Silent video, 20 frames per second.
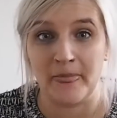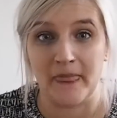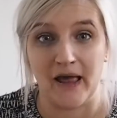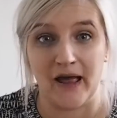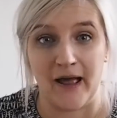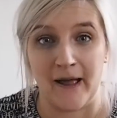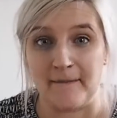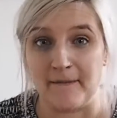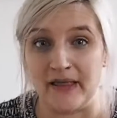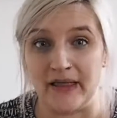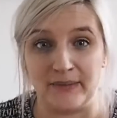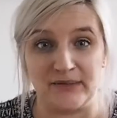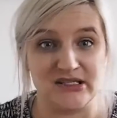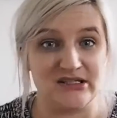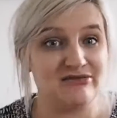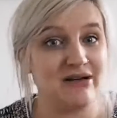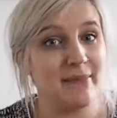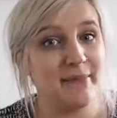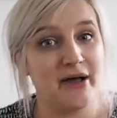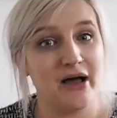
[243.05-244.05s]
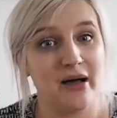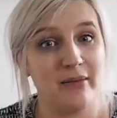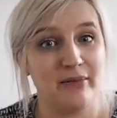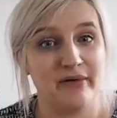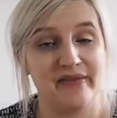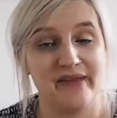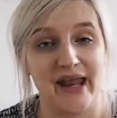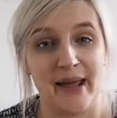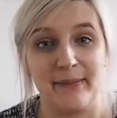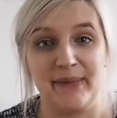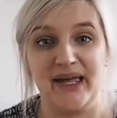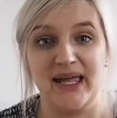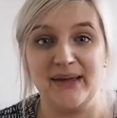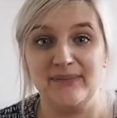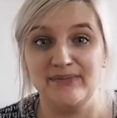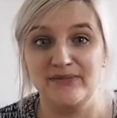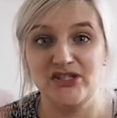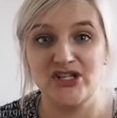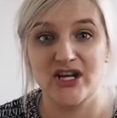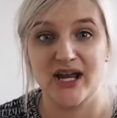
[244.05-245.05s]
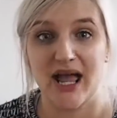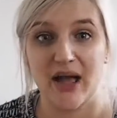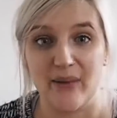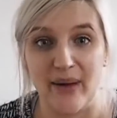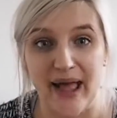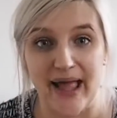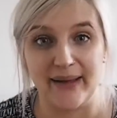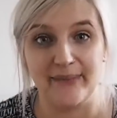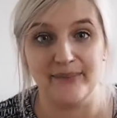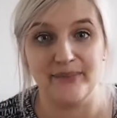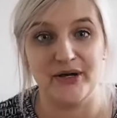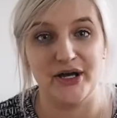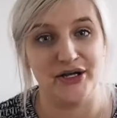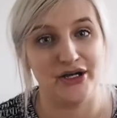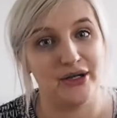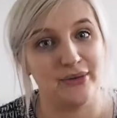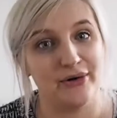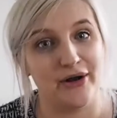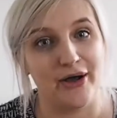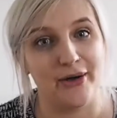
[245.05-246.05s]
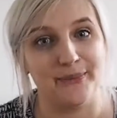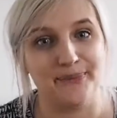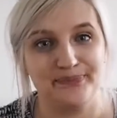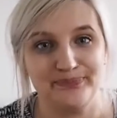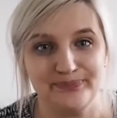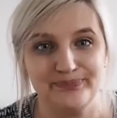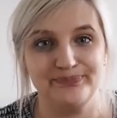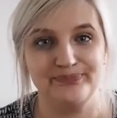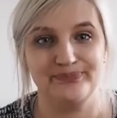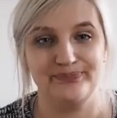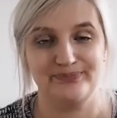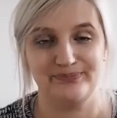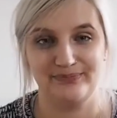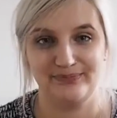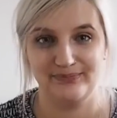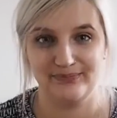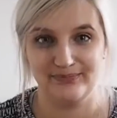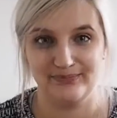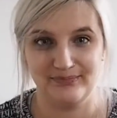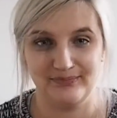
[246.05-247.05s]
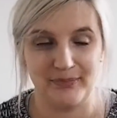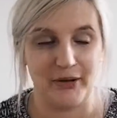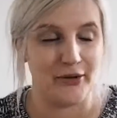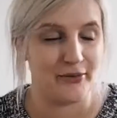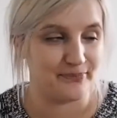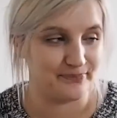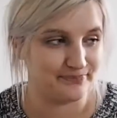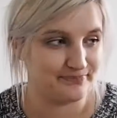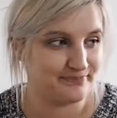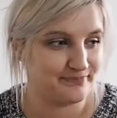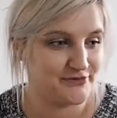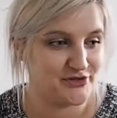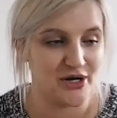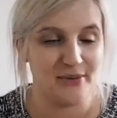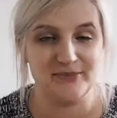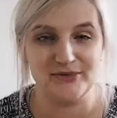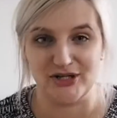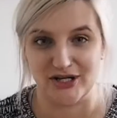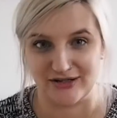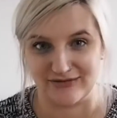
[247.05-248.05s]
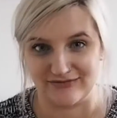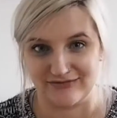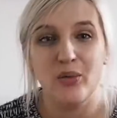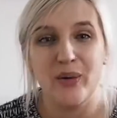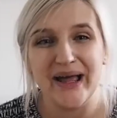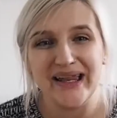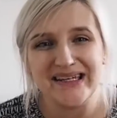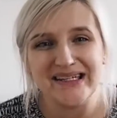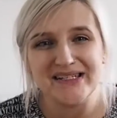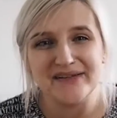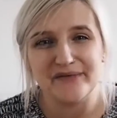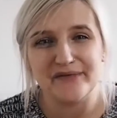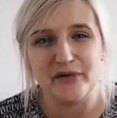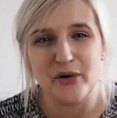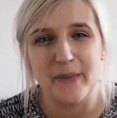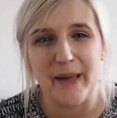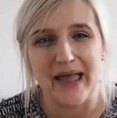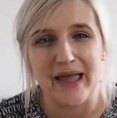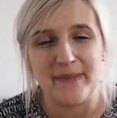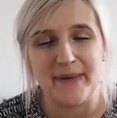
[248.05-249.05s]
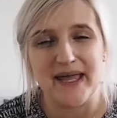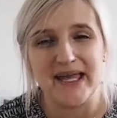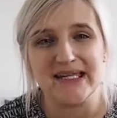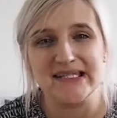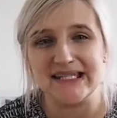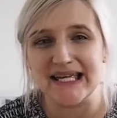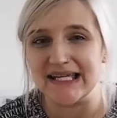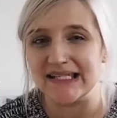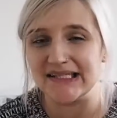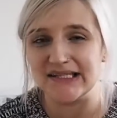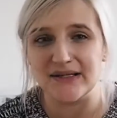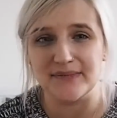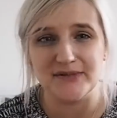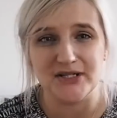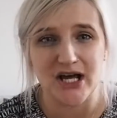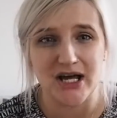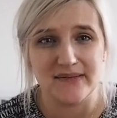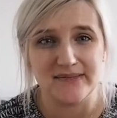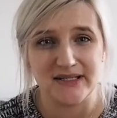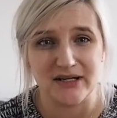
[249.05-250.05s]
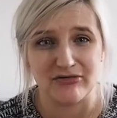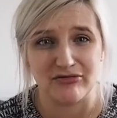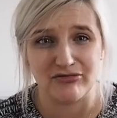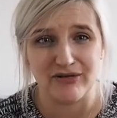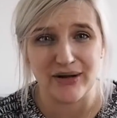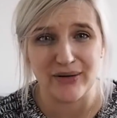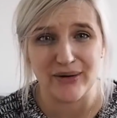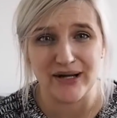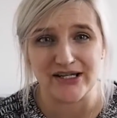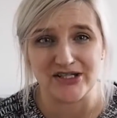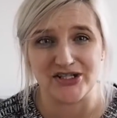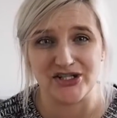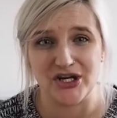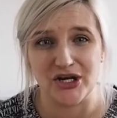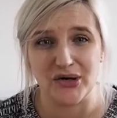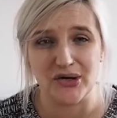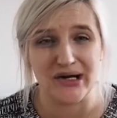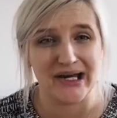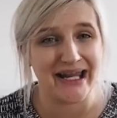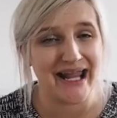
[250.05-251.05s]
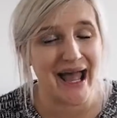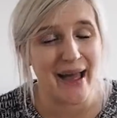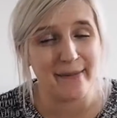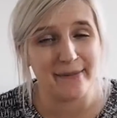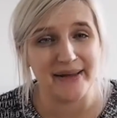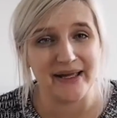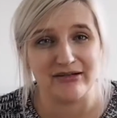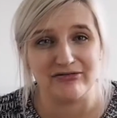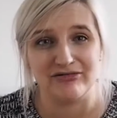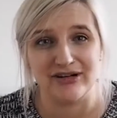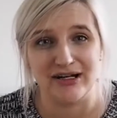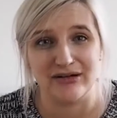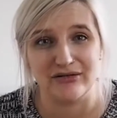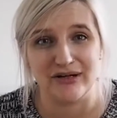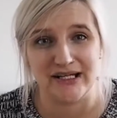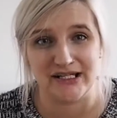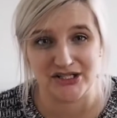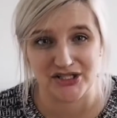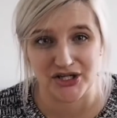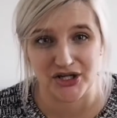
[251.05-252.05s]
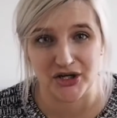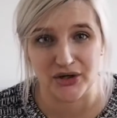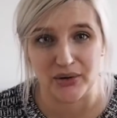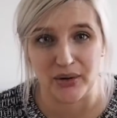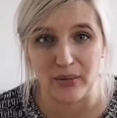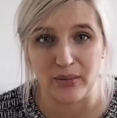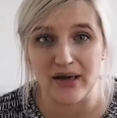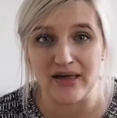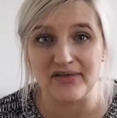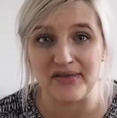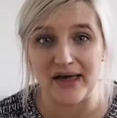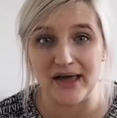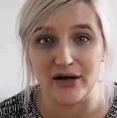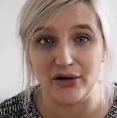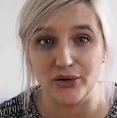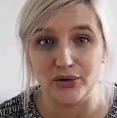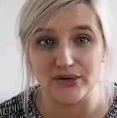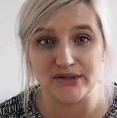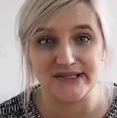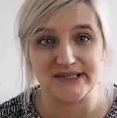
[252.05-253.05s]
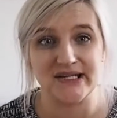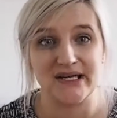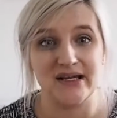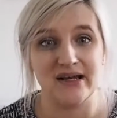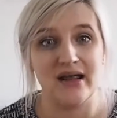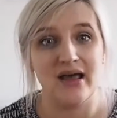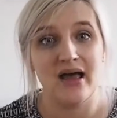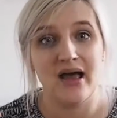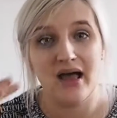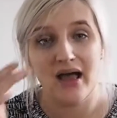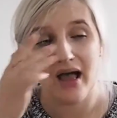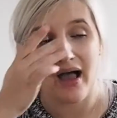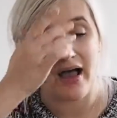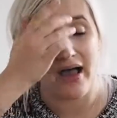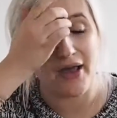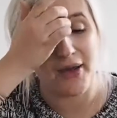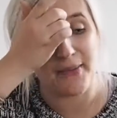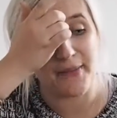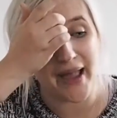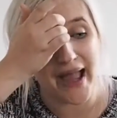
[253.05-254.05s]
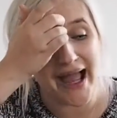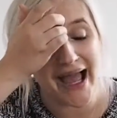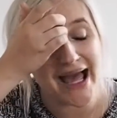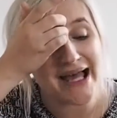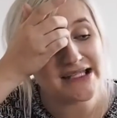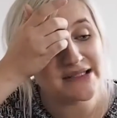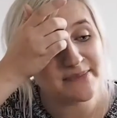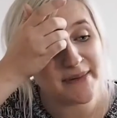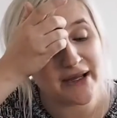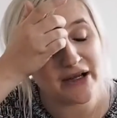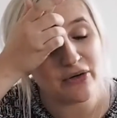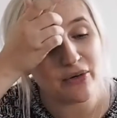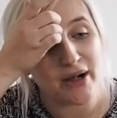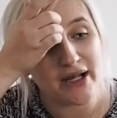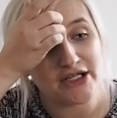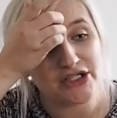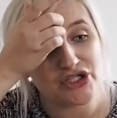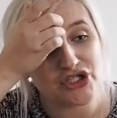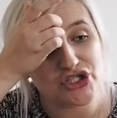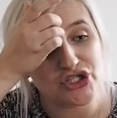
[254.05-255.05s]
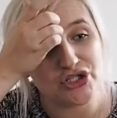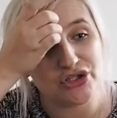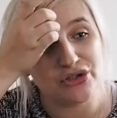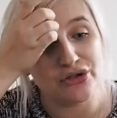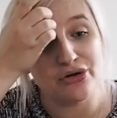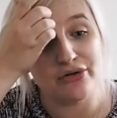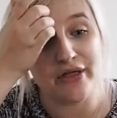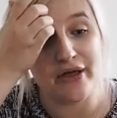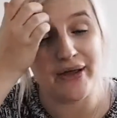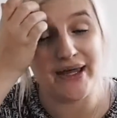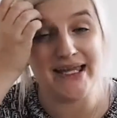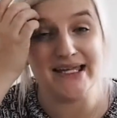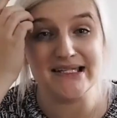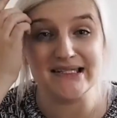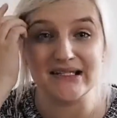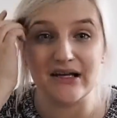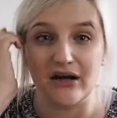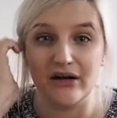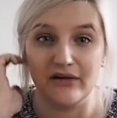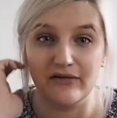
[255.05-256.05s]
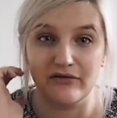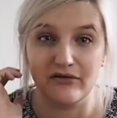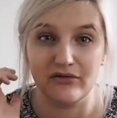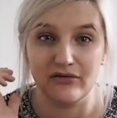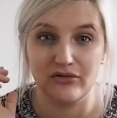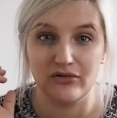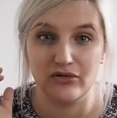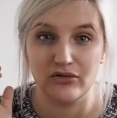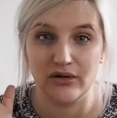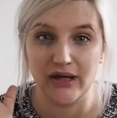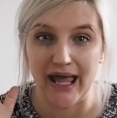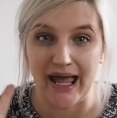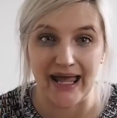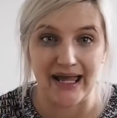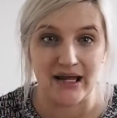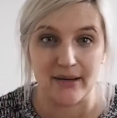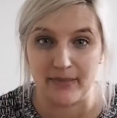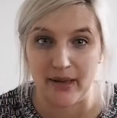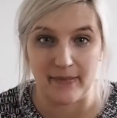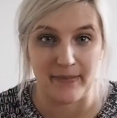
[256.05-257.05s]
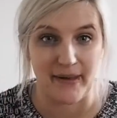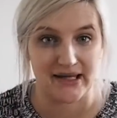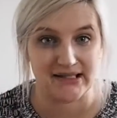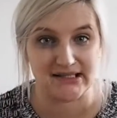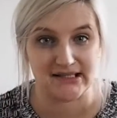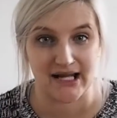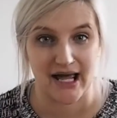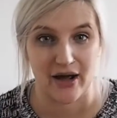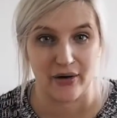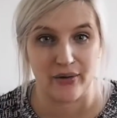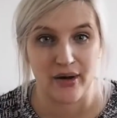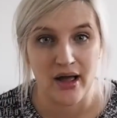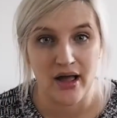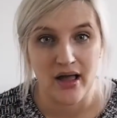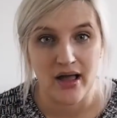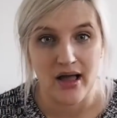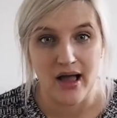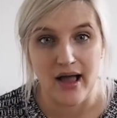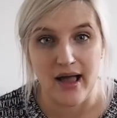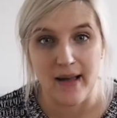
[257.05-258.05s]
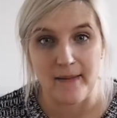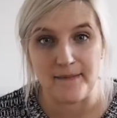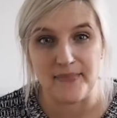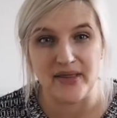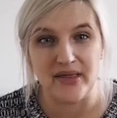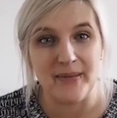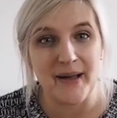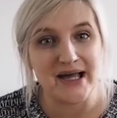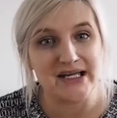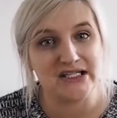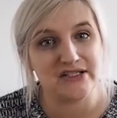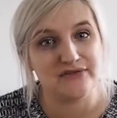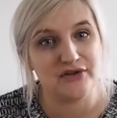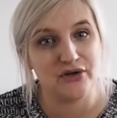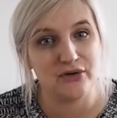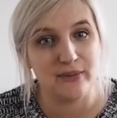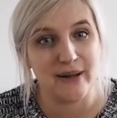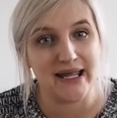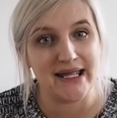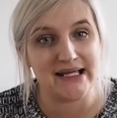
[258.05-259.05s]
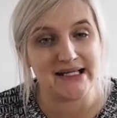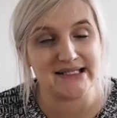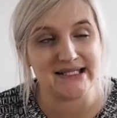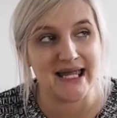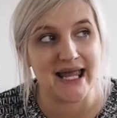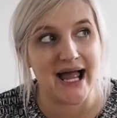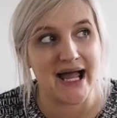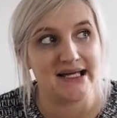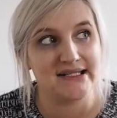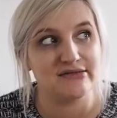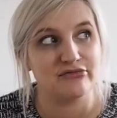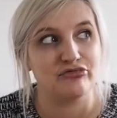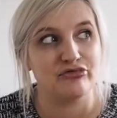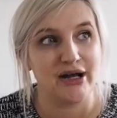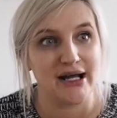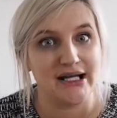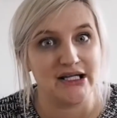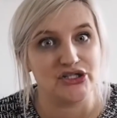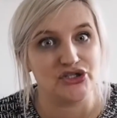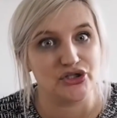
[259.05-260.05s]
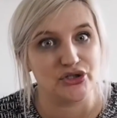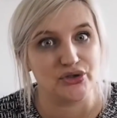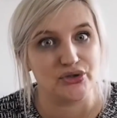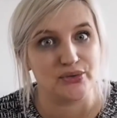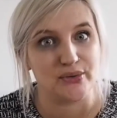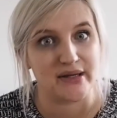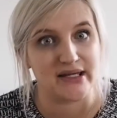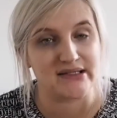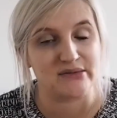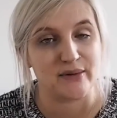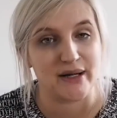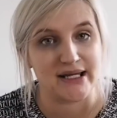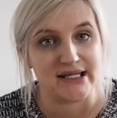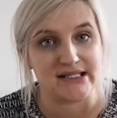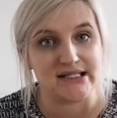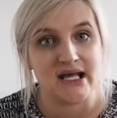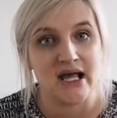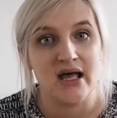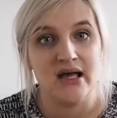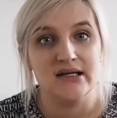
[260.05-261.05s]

And then we just wrap it up with the nappy, chuck it away, put a new one on, boom. Job done. Wind for babies is sometimes a real issue, or it can be a real issue with Lawson. It has been quite a struggle, though he is kind of getting a bit better now. But the past few weeks he has really struggled with his wind.